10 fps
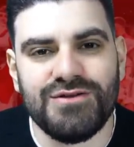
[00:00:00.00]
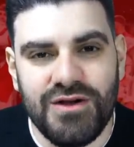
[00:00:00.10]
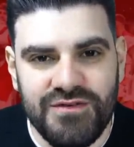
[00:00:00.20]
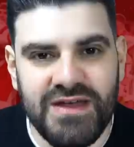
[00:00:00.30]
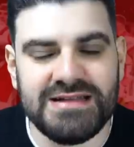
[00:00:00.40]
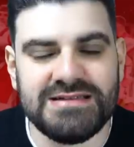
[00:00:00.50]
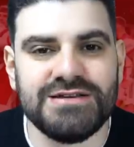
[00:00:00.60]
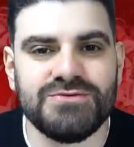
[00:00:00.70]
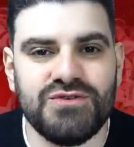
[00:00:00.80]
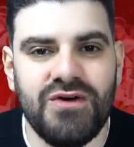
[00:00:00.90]
Don't forget to
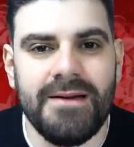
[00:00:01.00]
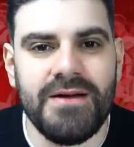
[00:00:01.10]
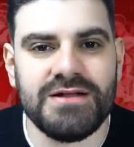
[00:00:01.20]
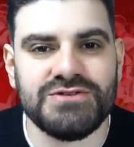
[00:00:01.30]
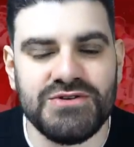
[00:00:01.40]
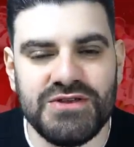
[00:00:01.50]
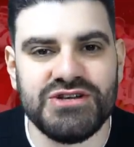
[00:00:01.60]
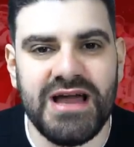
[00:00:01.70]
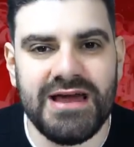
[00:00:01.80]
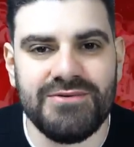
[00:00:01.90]
subscribe to the
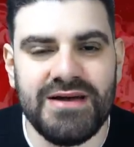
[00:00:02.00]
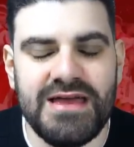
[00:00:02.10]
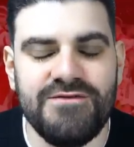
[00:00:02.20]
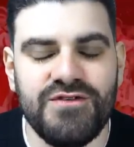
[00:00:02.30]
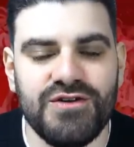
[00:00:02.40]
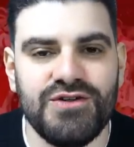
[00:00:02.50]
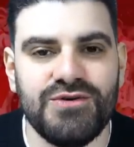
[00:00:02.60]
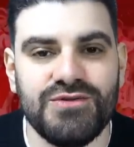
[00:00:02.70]
channel if you're new.